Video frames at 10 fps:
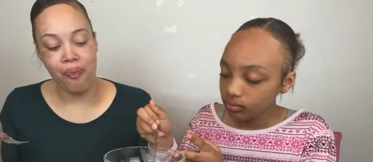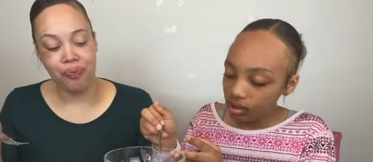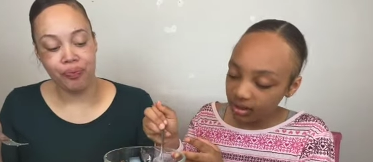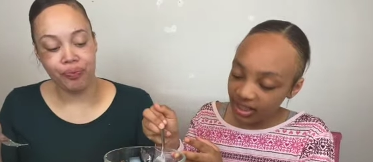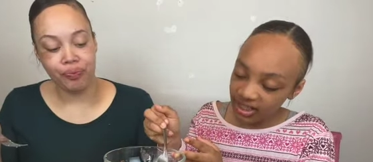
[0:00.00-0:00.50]
Speaker 1: Are
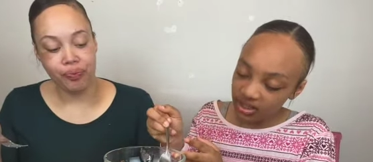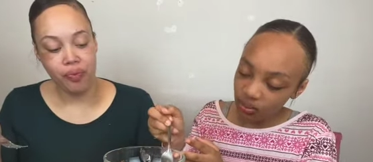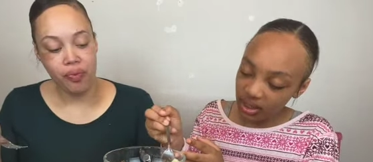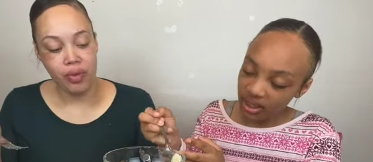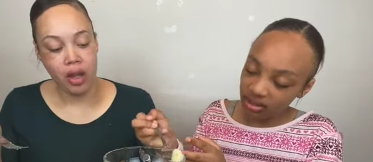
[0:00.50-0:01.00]
these
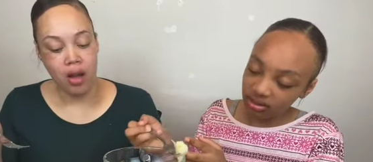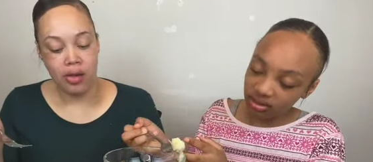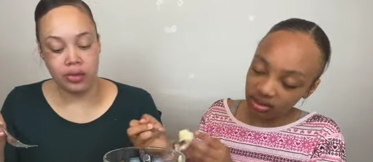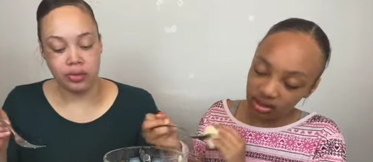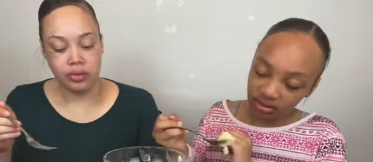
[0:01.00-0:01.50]
sweet or
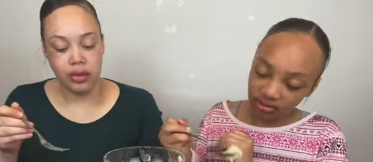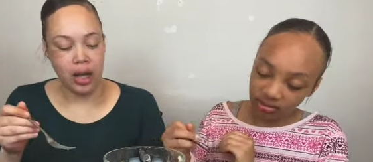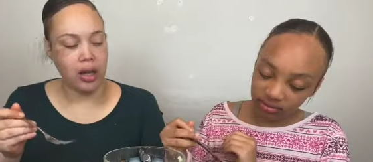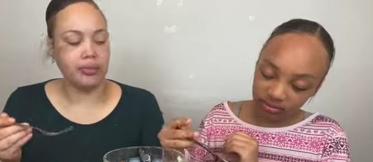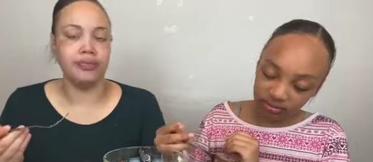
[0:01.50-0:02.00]
no?
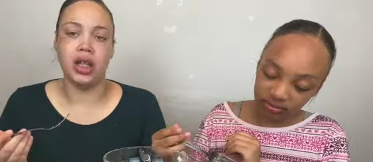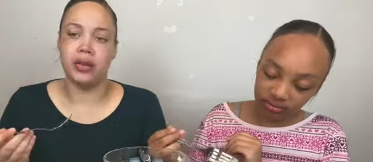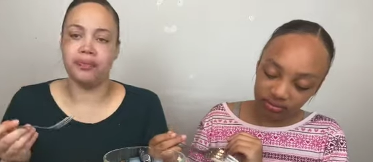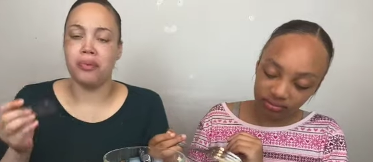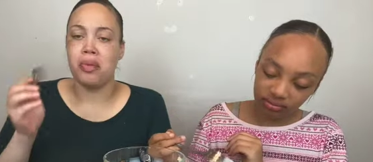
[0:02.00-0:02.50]
Uh, no.
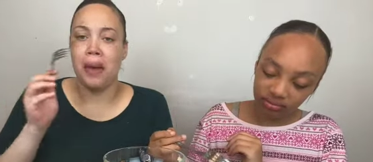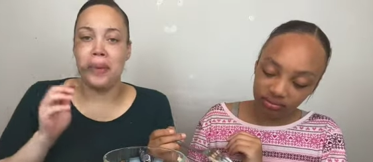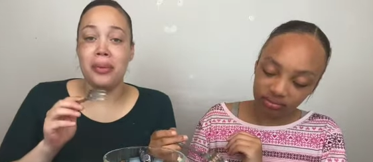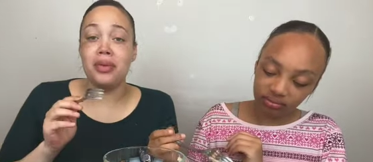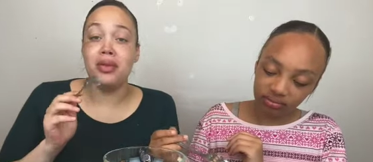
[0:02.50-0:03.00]

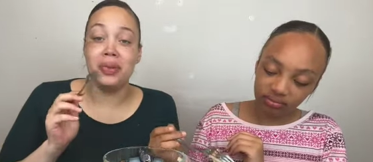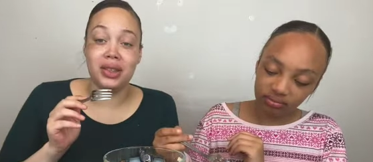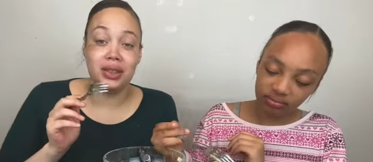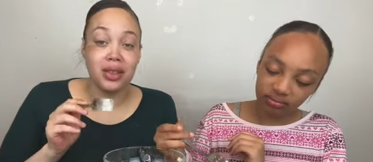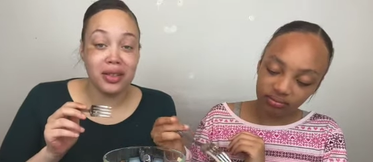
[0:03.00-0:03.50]
People who put
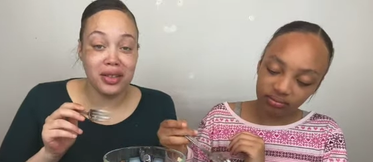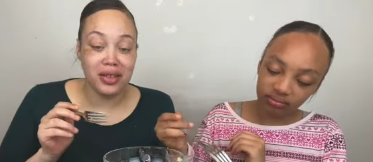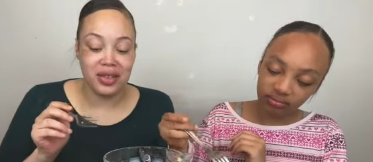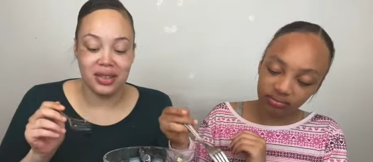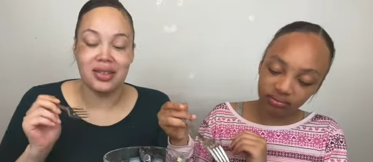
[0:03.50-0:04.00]
sugar in the
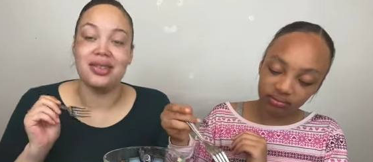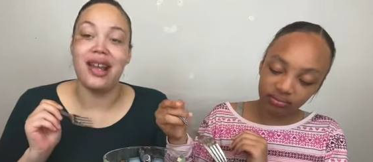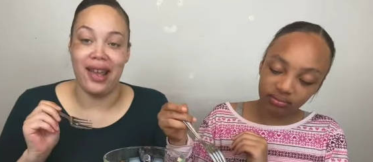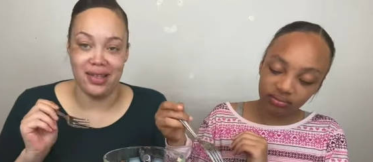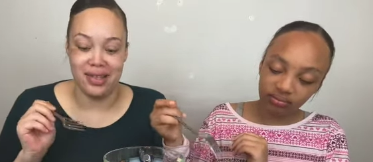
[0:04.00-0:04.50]
grits is
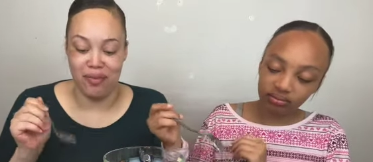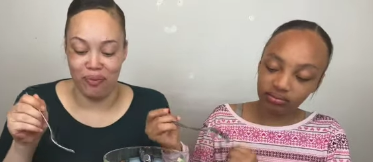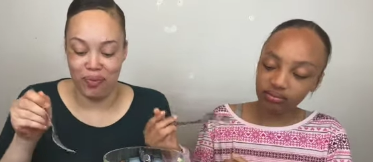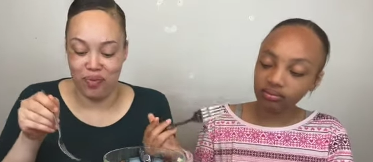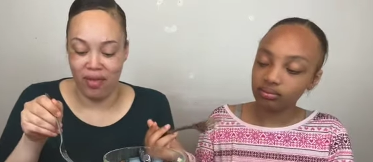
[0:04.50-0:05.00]
nasty.
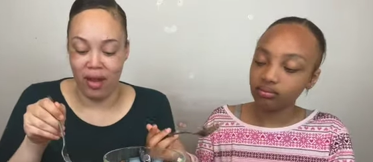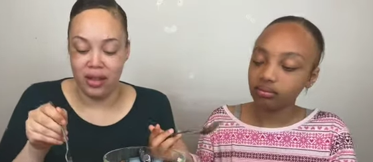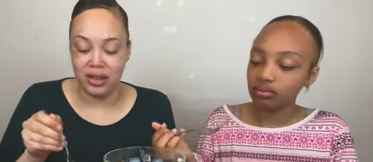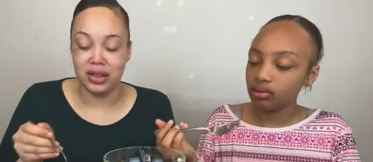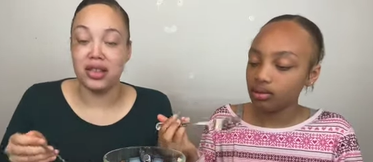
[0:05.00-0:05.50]

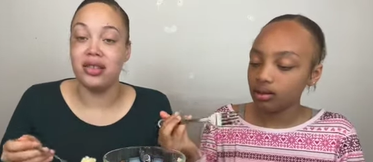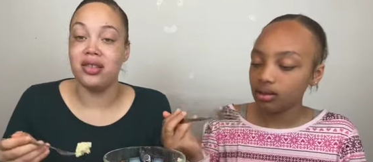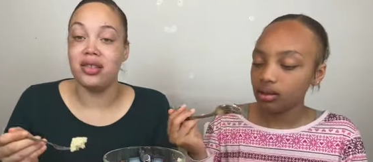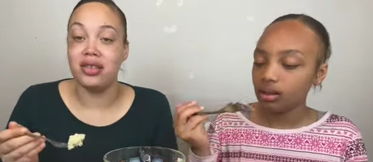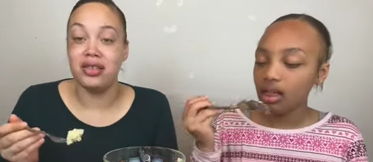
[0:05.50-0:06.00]
Sugar in
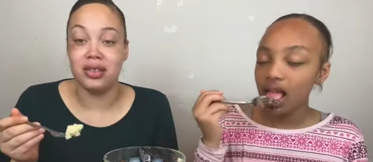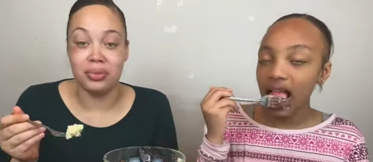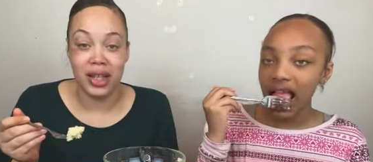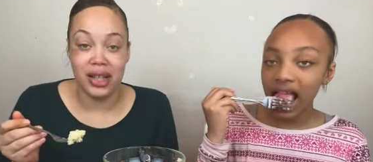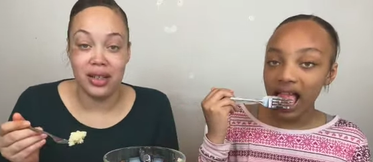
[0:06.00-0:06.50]
their in their
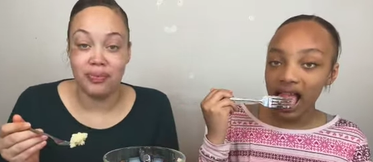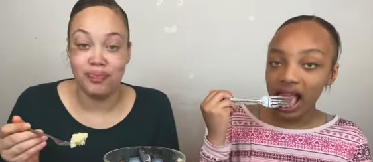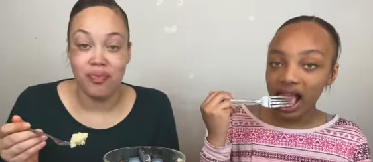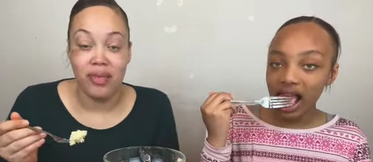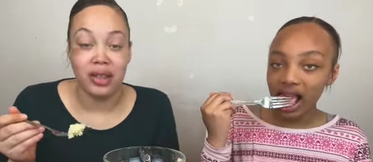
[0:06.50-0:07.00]
spaghetti,
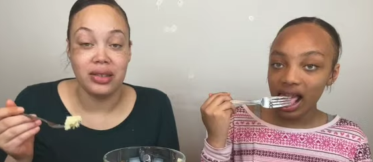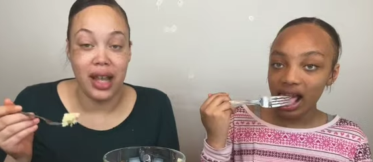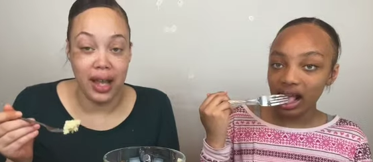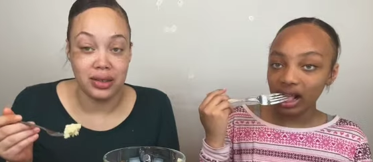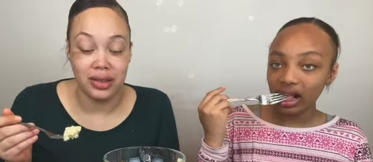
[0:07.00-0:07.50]

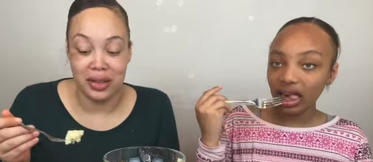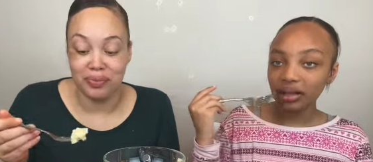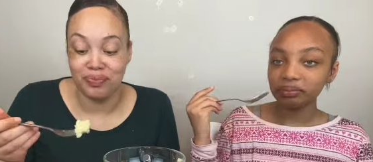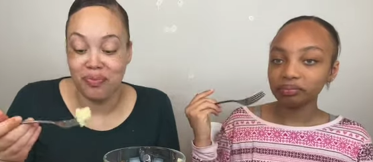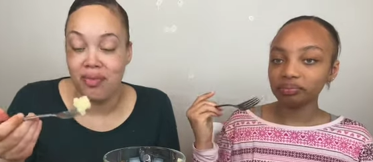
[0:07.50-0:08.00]
nasty.
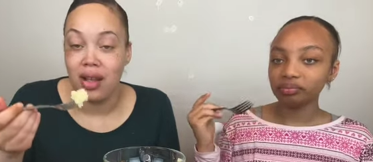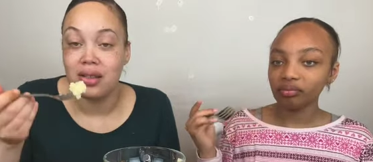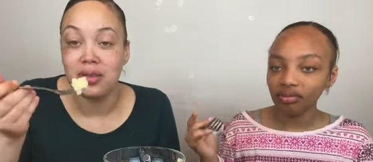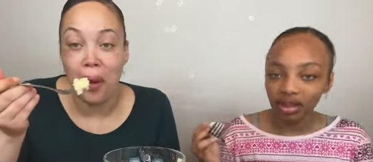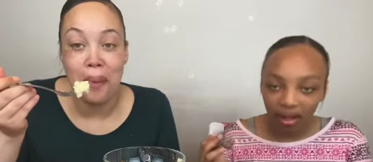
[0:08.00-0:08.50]

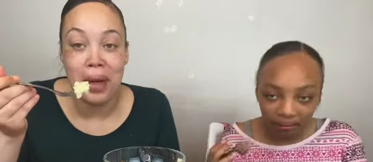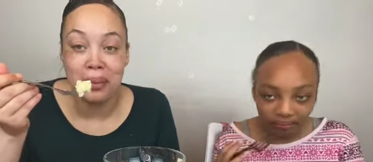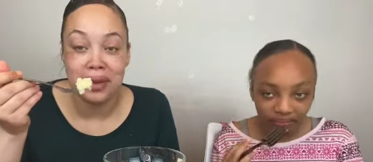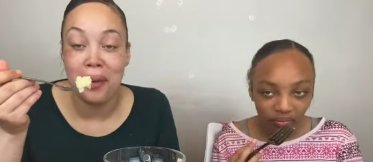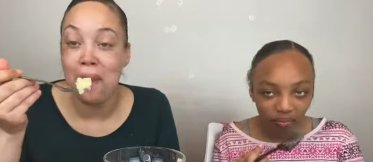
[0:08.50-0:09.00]
Salt,
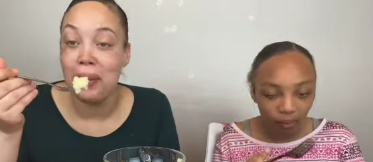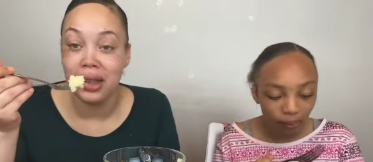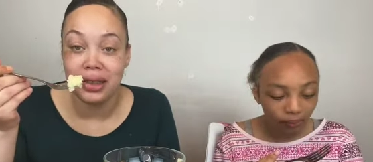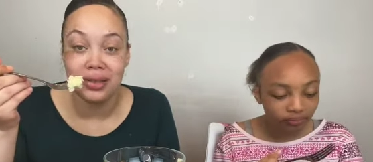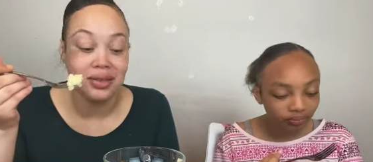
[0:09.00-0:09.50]
pepper,
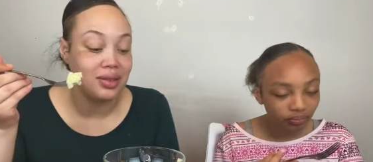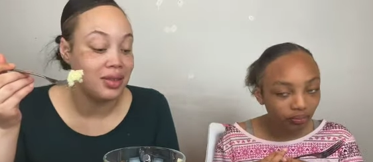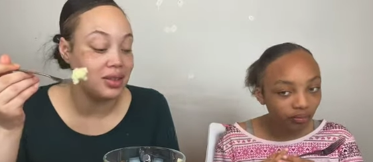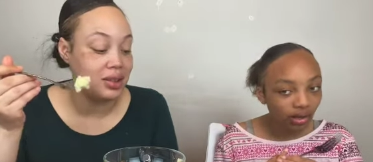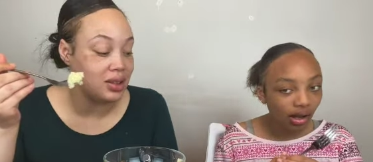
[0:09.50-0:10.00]
butter.
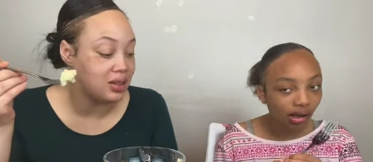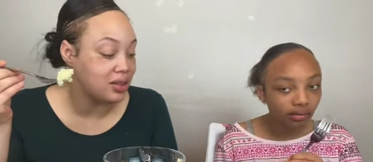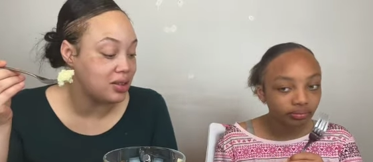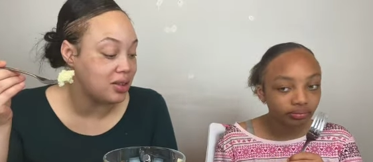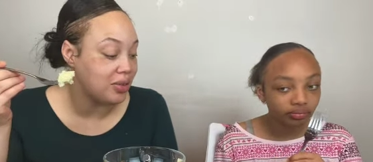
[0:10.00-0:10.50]
There's cheese in there
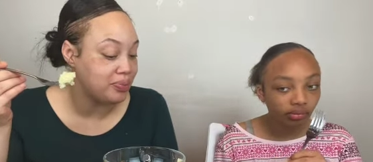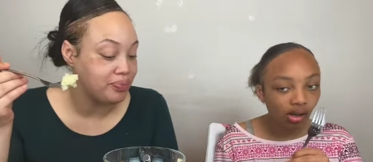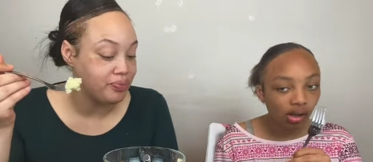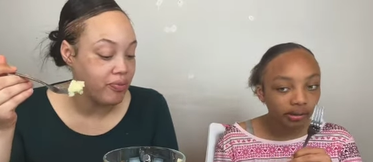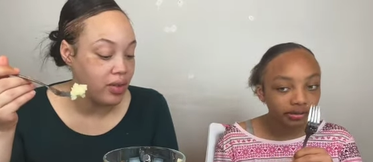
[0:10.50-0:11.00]
too, though.
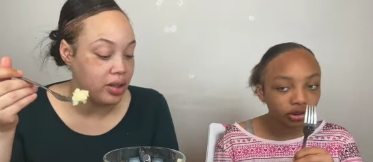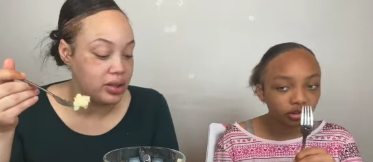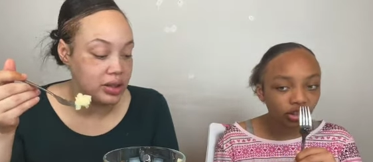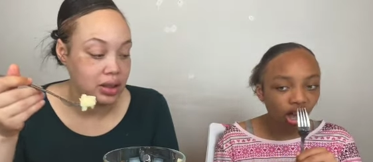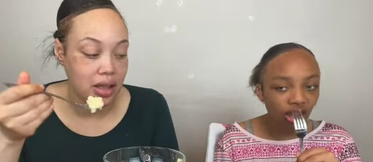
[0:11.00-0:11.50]

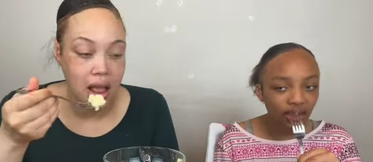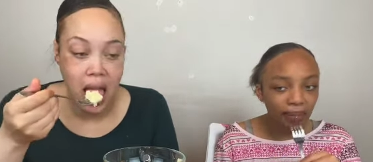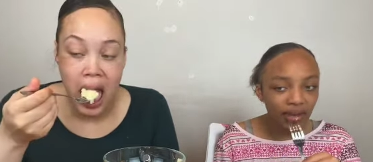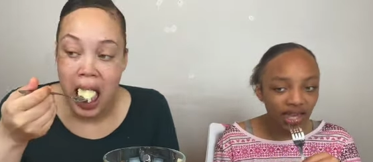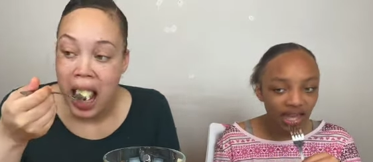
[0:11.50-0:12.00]
Who's calling it?
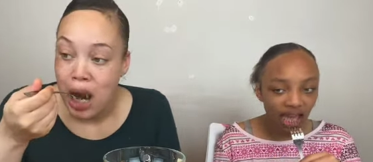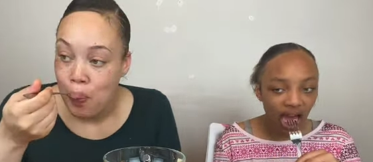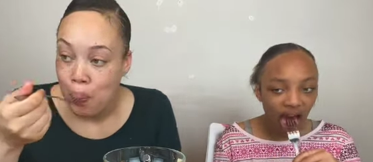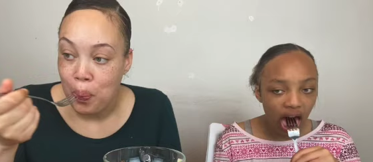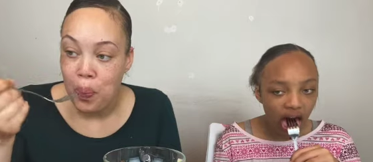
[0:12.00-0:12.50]
me?
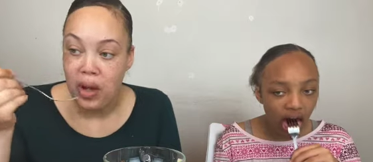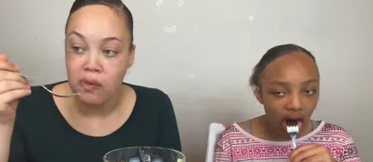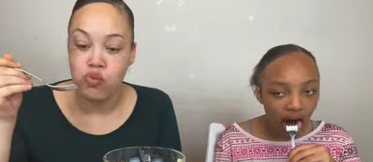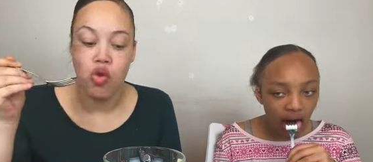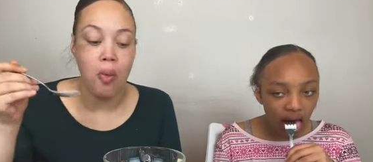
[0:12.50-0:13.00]

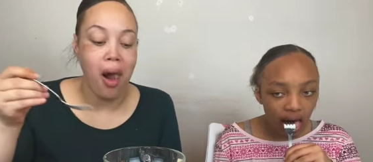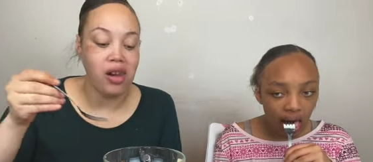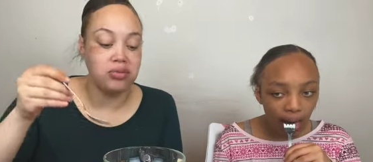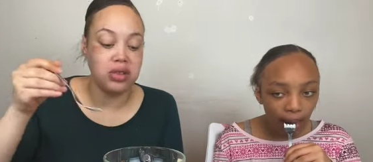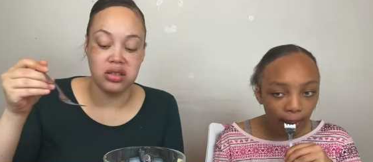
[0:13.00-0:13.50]
Nobody.
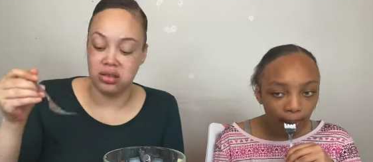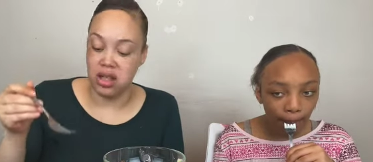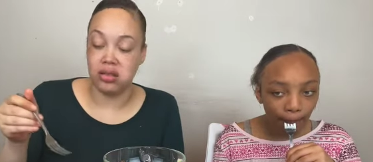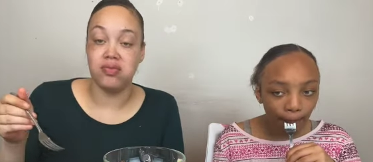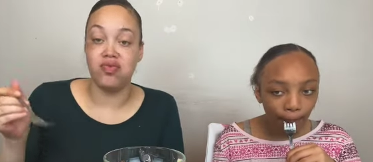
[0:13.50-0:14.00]
That's
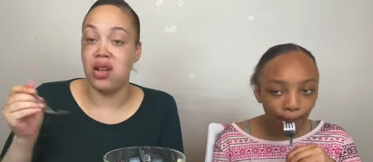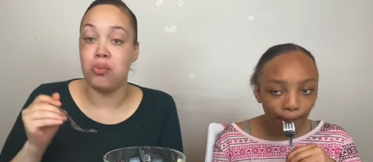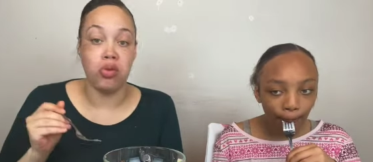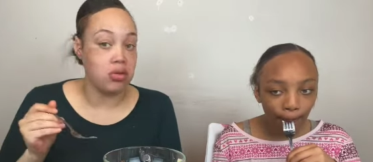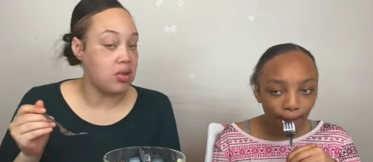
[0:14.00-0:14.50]
that's
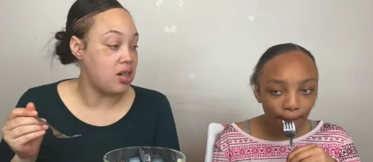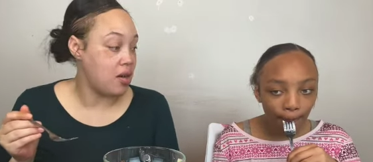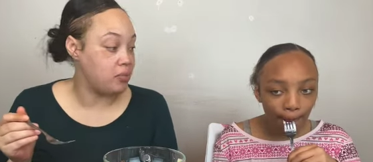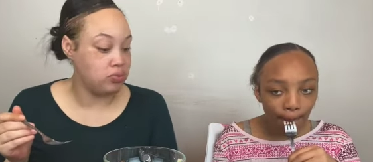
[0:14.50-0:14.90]
important right now.